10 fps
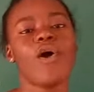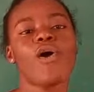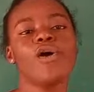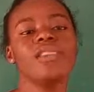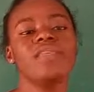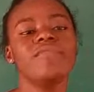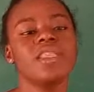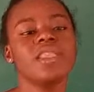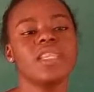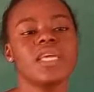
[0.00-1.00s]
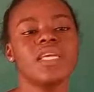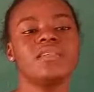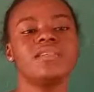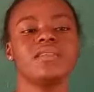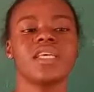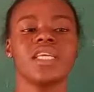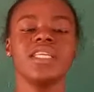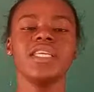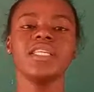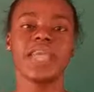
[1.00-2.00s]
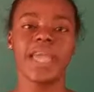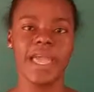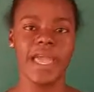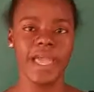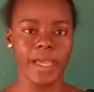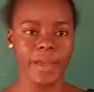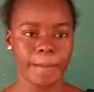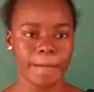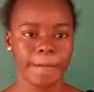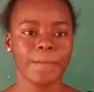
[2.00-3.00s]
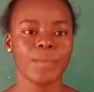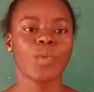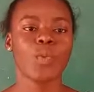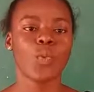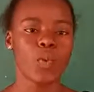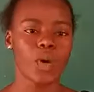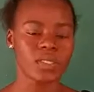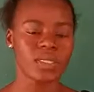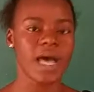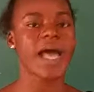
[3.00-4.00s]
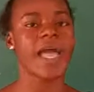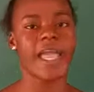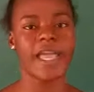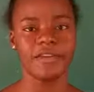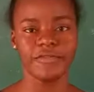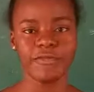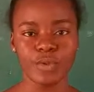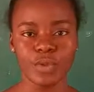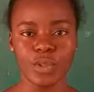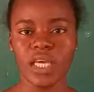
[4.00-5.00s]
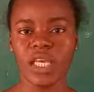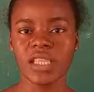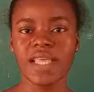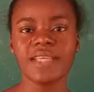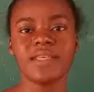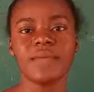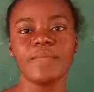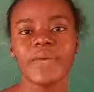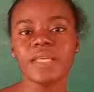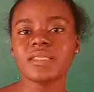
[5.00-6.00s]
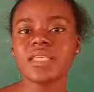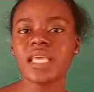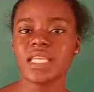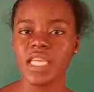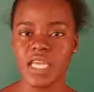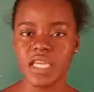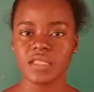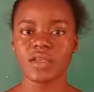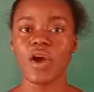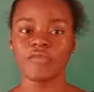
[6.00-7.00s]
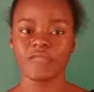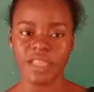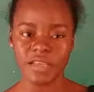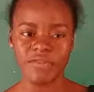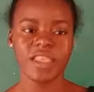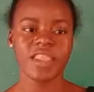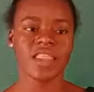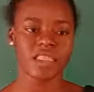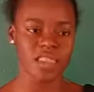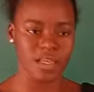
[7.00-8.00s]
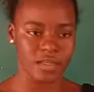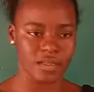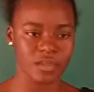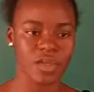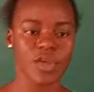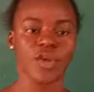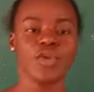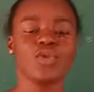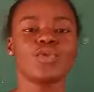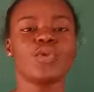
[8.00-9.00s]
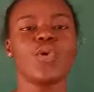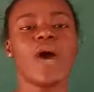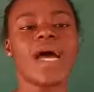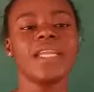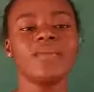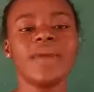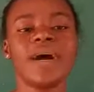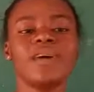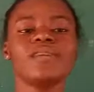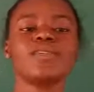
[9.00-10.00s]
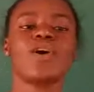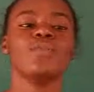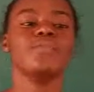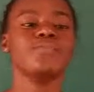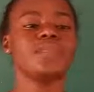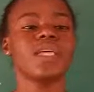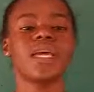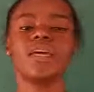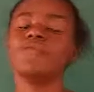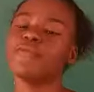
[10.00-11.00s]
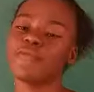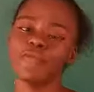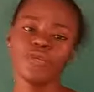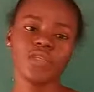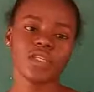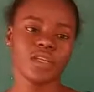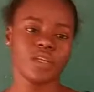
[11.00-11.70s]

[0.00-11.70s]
all living things need air, water, and food. That's the basic needs of living things. So animals obtain food